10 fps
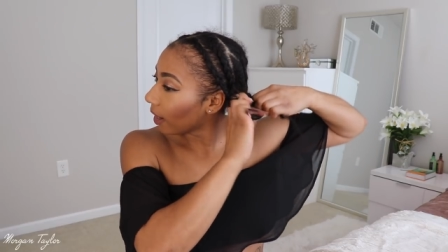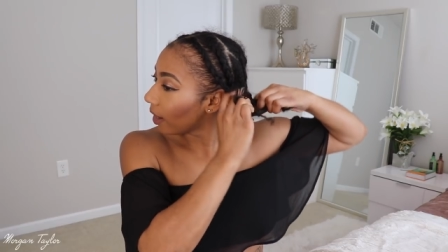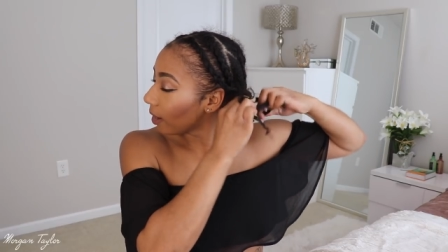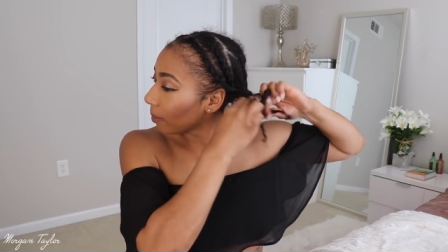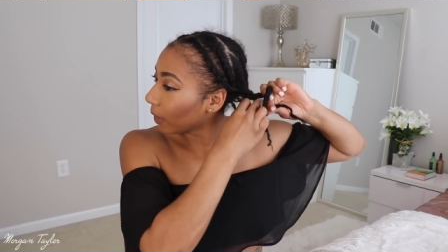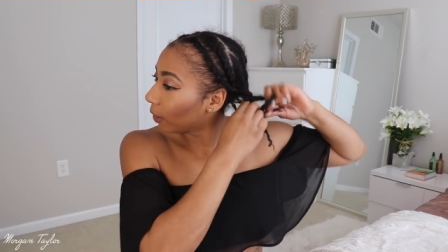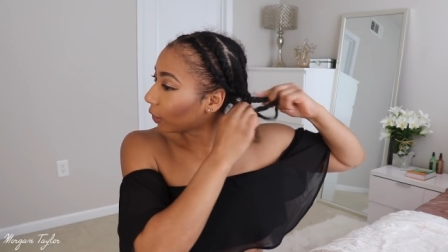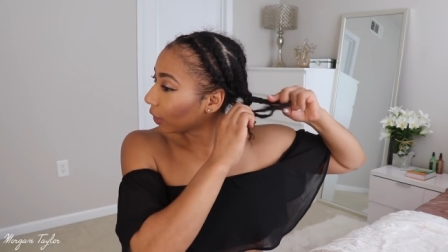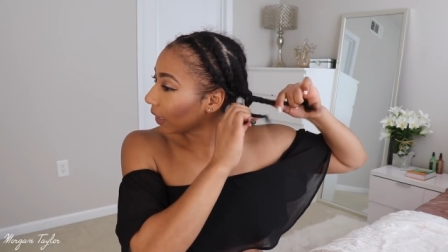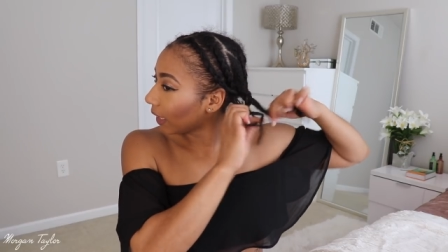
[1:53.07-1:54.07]
Um,
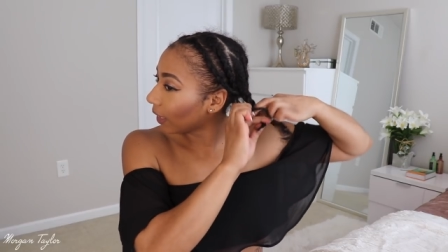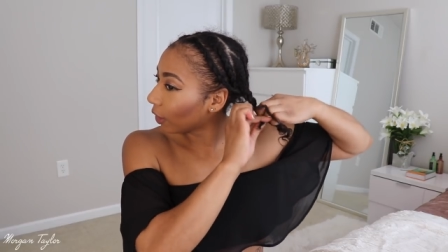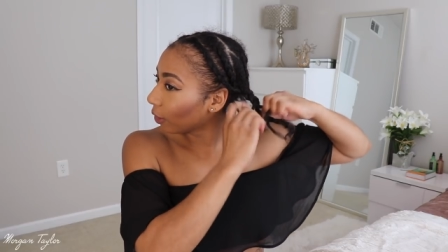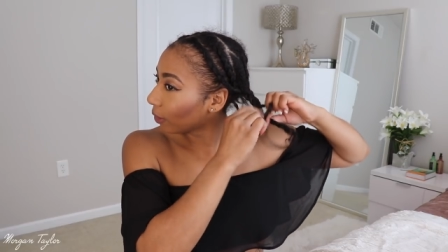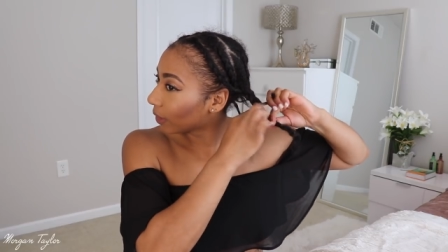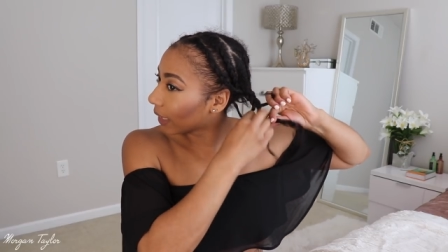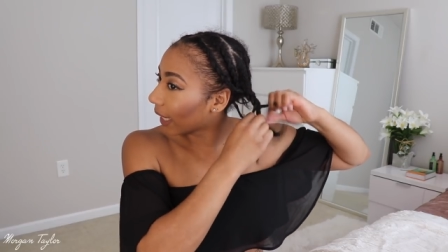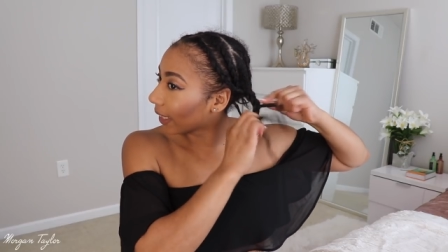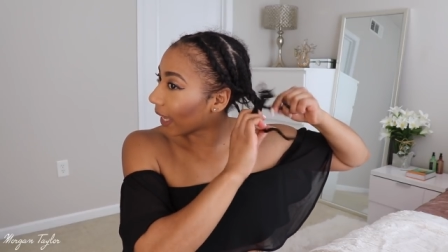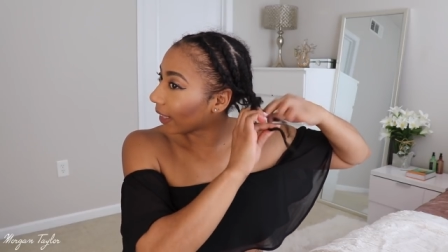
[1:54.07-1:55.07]
usually those,
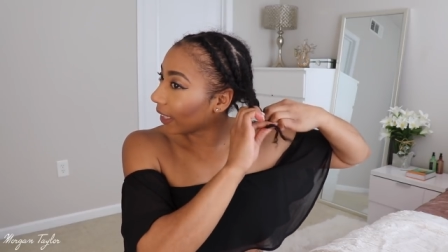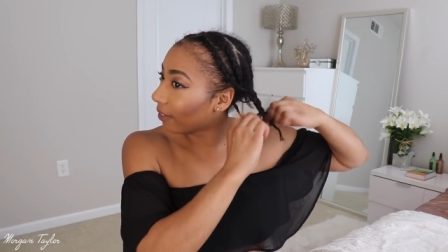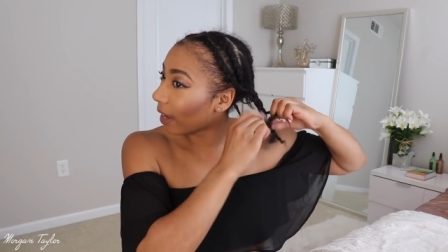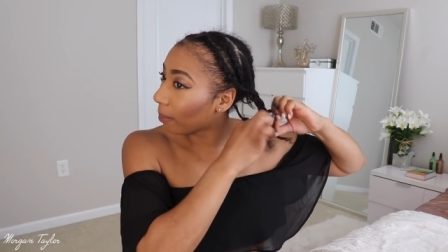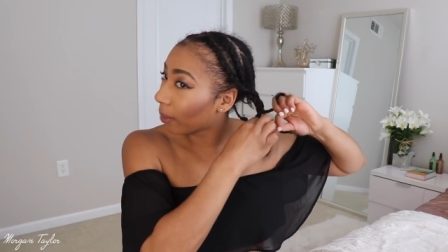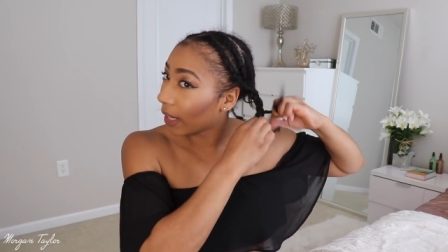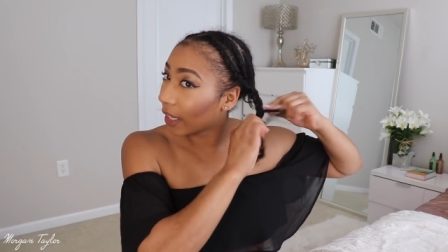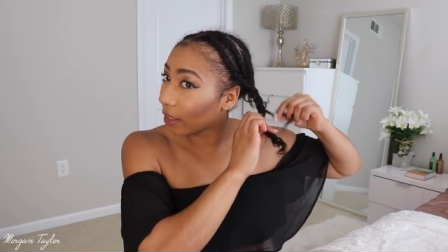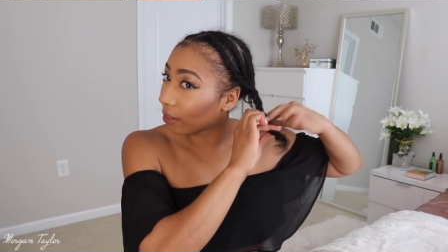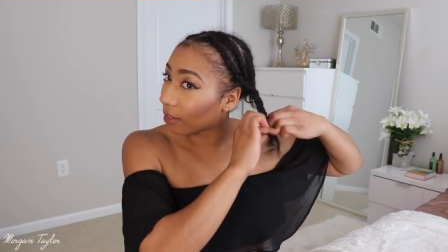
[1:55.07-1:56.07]
like that leave out
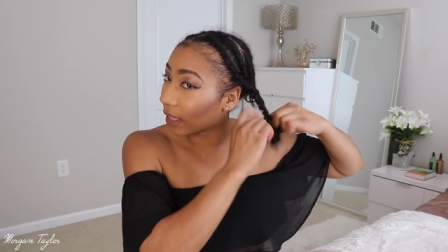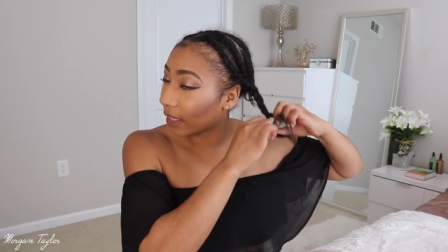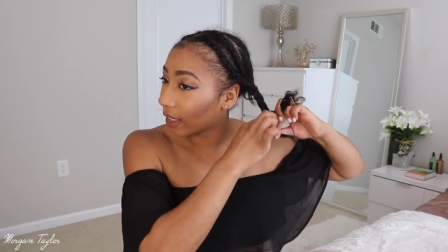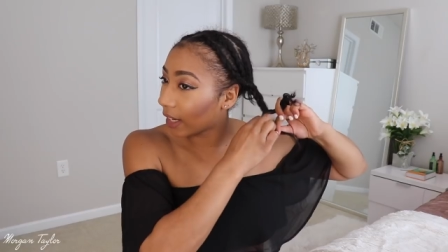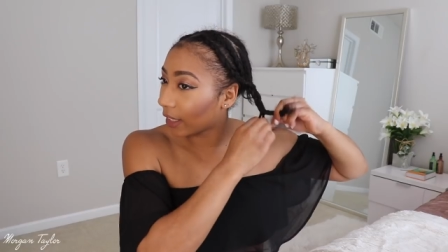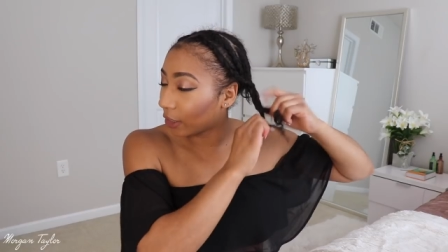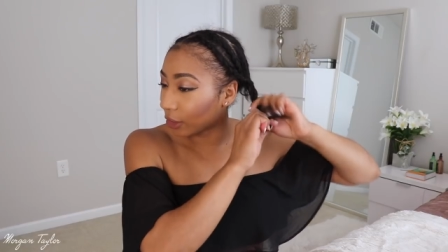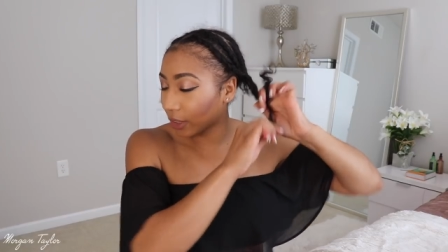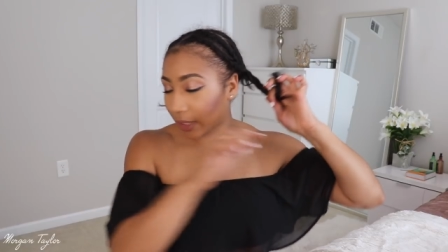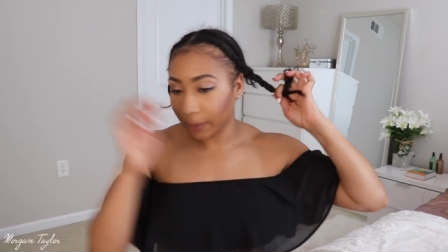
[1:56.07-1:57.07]
braid in the front, I
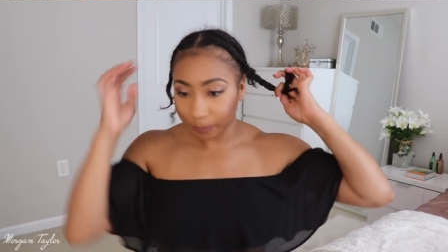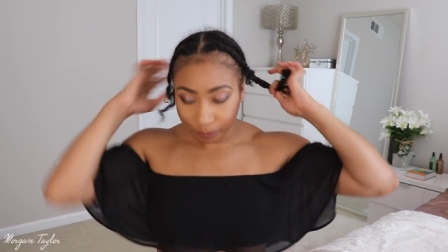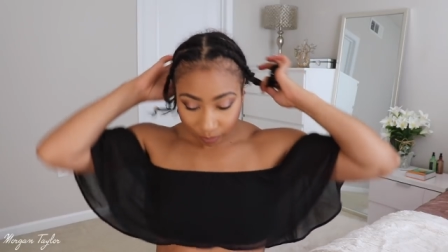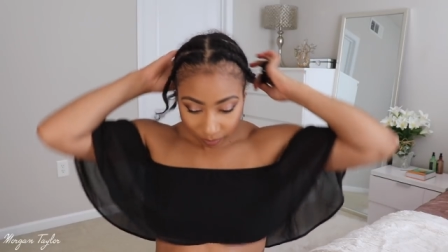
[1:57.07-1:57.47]
usually